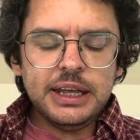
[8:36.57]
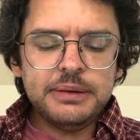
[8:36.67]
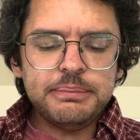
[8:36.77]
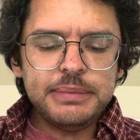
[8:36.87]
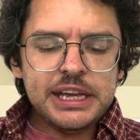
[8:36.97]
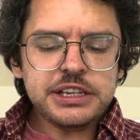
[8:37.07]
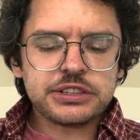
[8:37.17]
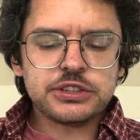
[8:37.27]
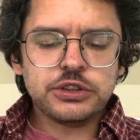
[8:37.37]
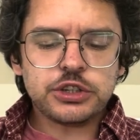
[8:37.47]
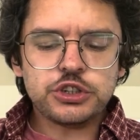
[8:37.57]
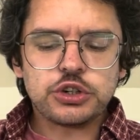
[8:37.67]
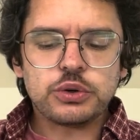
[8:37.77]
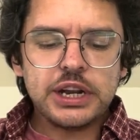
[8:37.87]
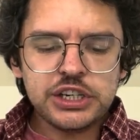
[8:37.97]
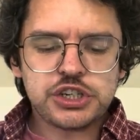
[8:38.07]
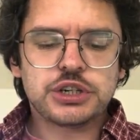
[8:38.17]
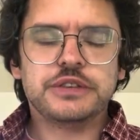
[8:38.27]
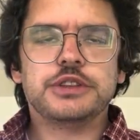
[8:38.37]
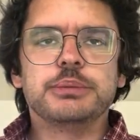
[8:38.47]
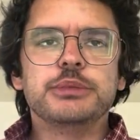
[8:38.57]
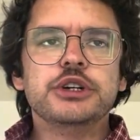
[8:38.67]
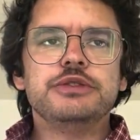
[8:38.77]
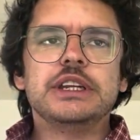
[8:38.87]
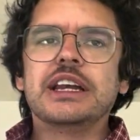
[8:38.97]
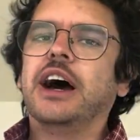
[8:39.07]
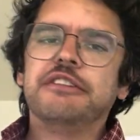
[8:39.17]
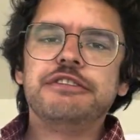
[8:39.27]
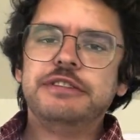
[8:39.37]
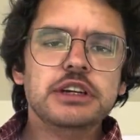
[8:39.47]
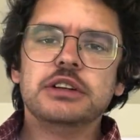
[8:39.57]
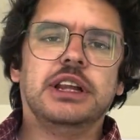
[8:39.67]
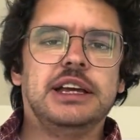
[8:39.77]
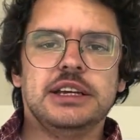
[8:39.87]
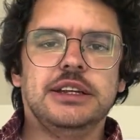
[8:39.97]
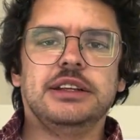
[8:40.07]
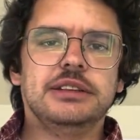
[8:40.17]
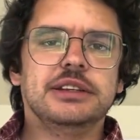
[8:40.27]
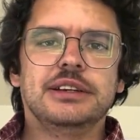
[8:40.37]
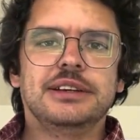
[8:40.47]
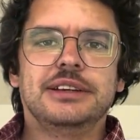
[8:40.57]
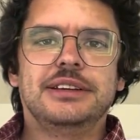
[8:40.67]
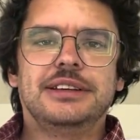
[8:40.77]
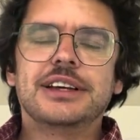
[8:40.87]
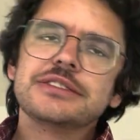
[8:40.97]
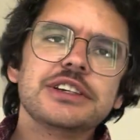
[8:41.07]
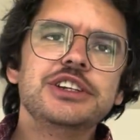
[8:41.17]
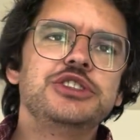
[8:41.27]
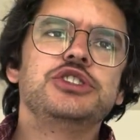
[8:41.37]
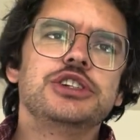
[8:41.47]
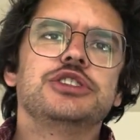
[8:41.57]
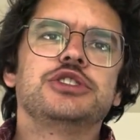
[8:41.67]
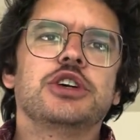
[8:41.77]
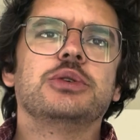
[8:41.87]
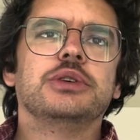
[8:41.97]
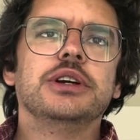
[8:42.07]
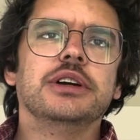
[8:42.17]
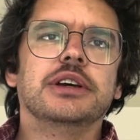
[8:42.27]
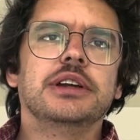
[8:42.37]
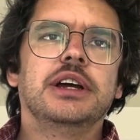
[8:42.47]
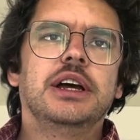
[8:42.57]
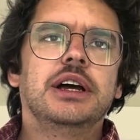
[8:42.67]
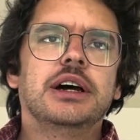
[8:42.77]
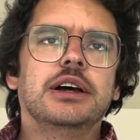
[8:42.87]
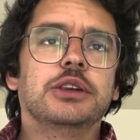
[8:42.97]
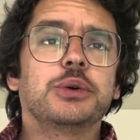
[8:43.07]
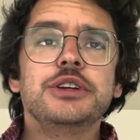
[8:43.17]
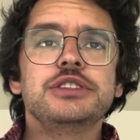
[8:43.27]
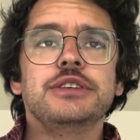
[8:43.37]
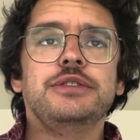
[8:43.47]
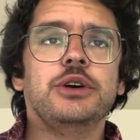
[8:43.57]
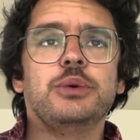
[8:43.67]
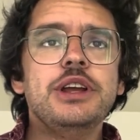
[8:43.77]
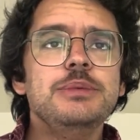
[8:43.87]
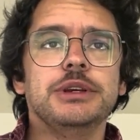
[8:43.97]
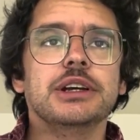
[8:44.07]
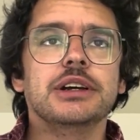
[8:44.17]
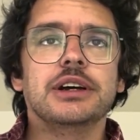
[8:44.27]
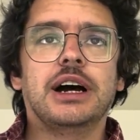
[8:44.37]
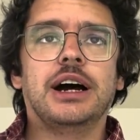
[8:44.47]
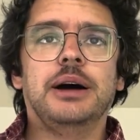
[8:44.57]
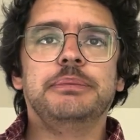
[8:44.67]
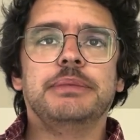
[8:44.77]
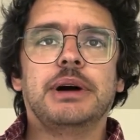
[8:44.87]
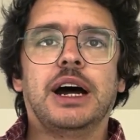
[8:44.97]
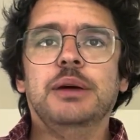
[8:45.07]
makes the duration of the movie not feel like anything because it is just so good. Lawrence of Arabia, I'm